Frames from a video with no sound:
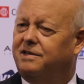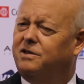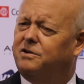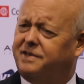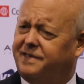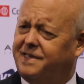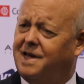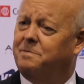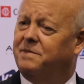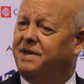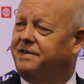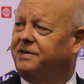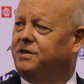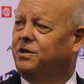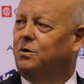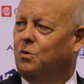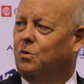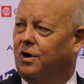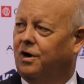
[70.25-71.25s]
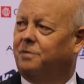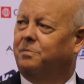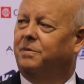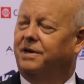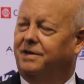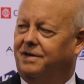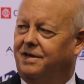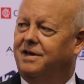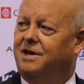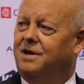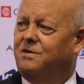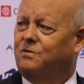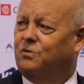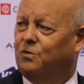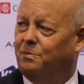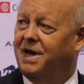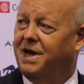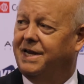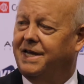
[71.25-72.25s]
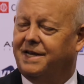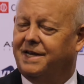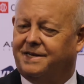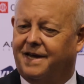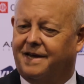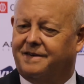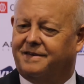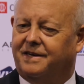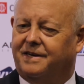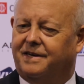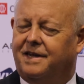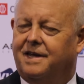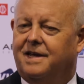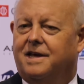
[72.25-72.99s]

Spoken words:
There's some that still work, but for many it doesn't.